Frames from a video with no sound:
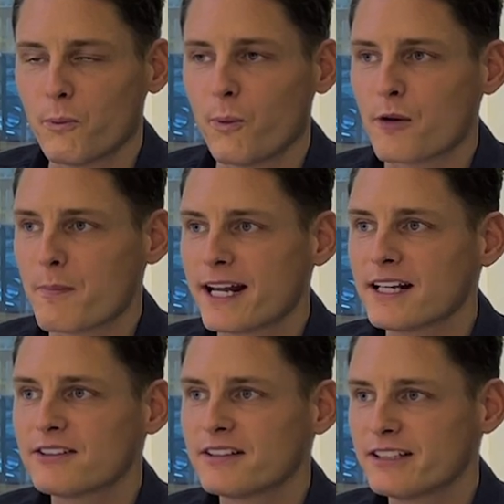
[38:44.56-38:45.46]
What
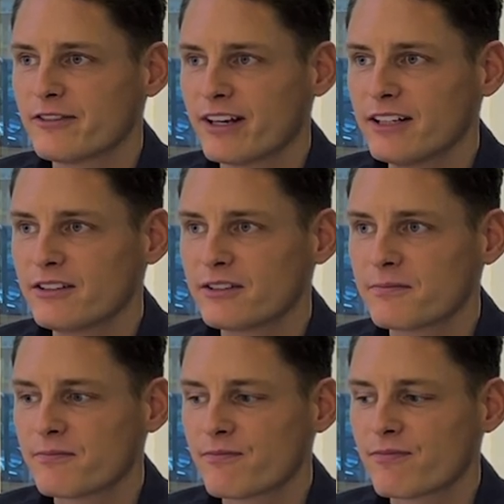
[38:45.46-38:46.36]
matters in this phase?
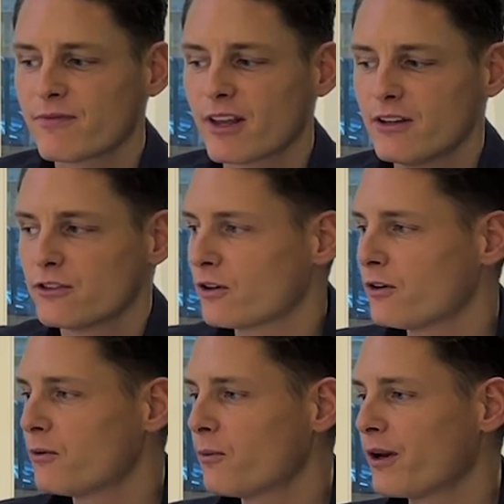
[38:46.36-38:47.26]
So
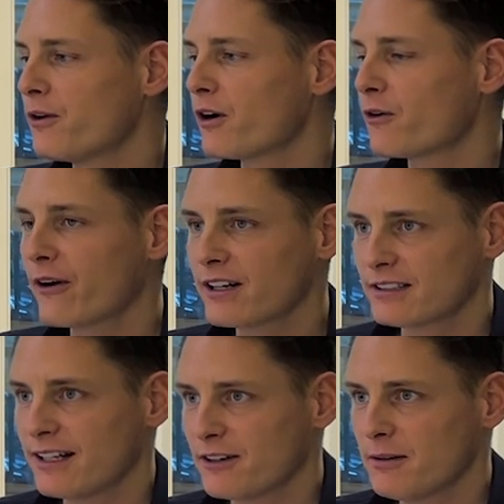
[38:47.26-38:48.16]
when you're growing a
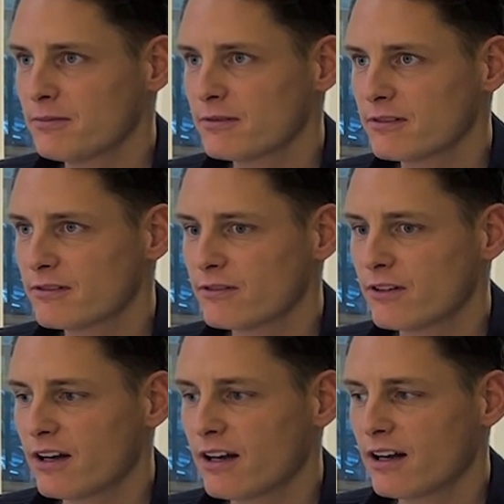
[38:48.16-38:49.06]
startup,
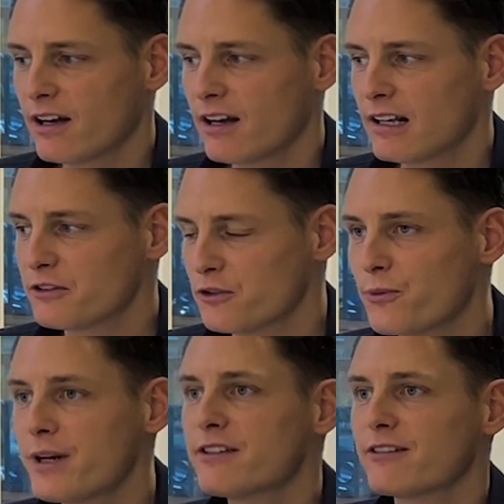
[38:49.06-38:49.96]
you
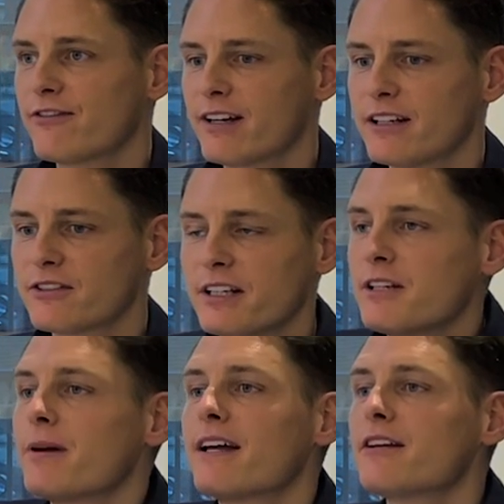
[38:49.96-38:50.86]
reach a phase, in
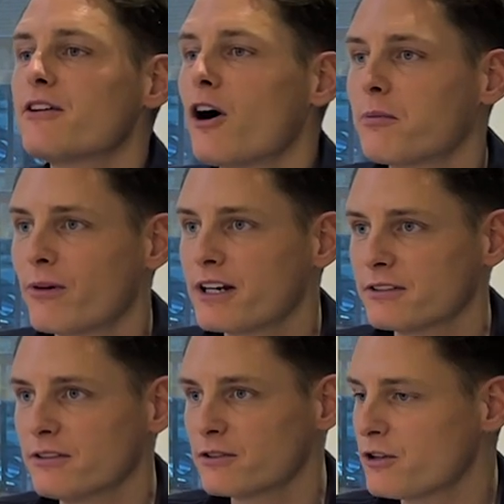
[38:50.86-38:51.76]
the beginning you're
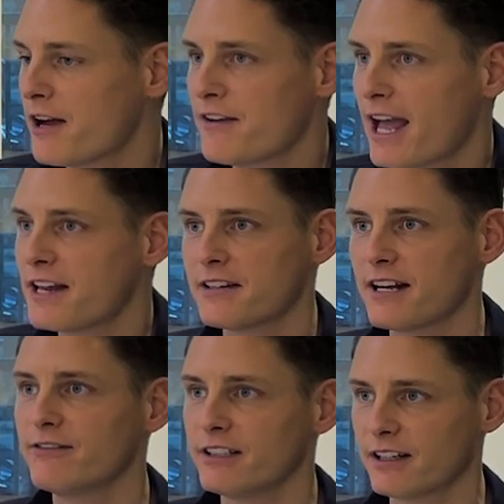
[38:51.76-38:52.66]
operational, you have your hands in
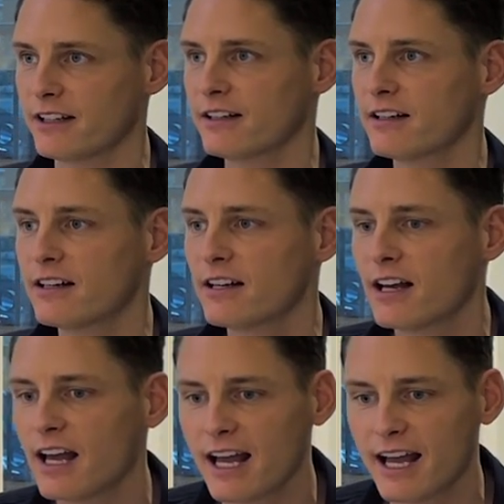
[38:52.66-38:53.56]
everything,
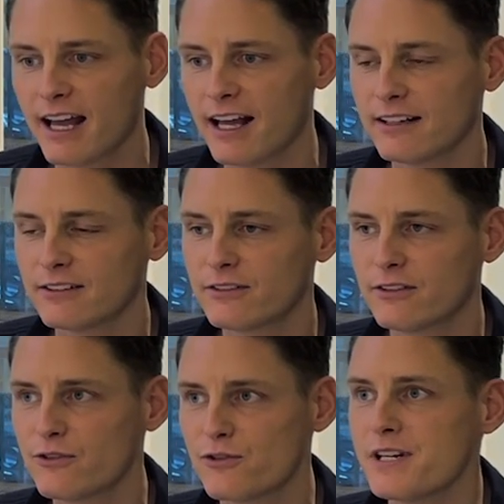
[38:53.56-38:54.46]
and
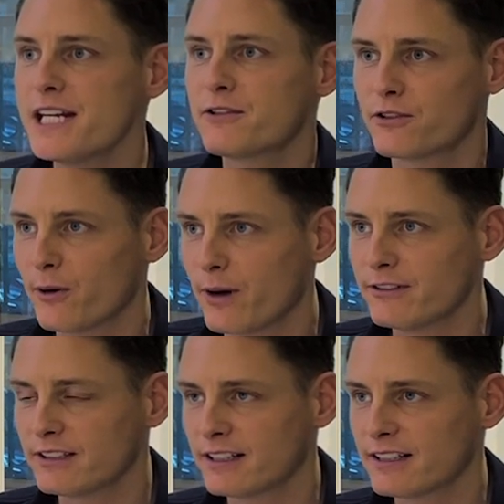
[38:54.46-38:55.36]
you need to know
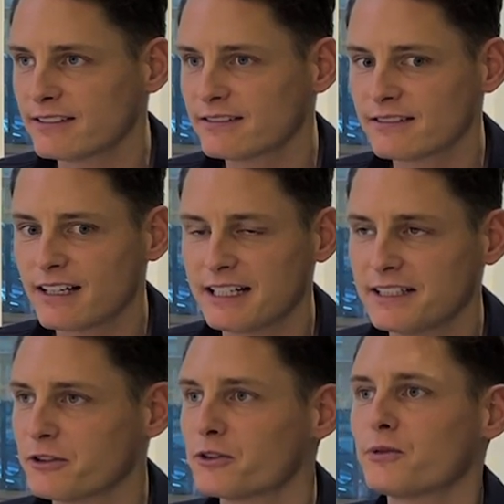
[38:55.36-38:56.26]
everything, and
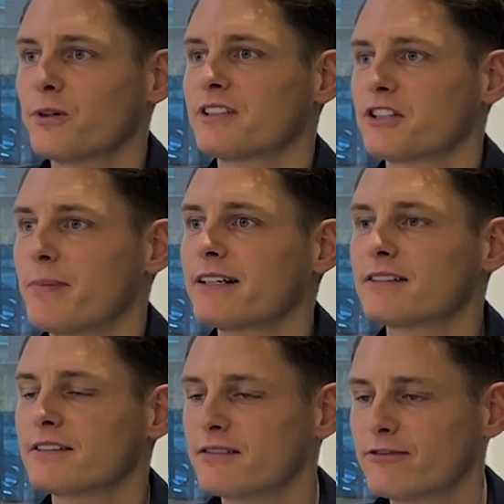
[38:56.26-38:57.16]
it's also what's
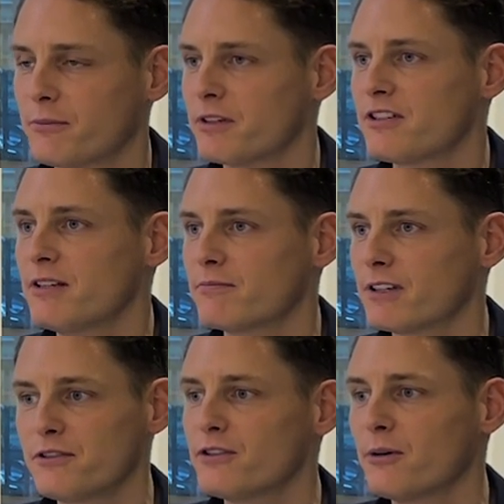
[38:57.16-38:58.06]
expected from the team,
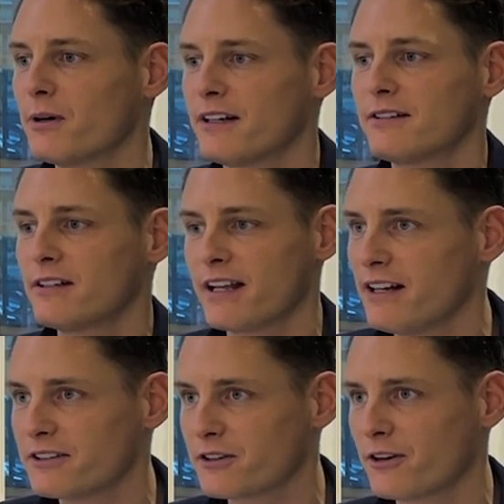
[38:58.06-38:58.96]
that you know what the
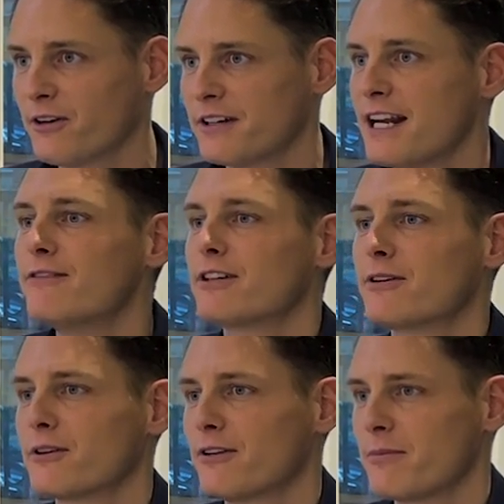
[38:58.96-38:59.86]
hell is going on in every
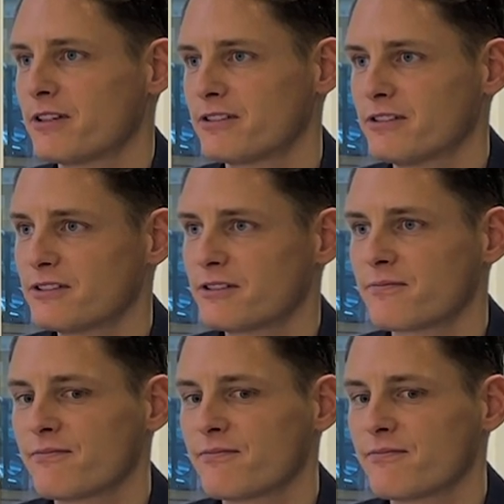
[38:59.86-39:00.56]
corner of your business.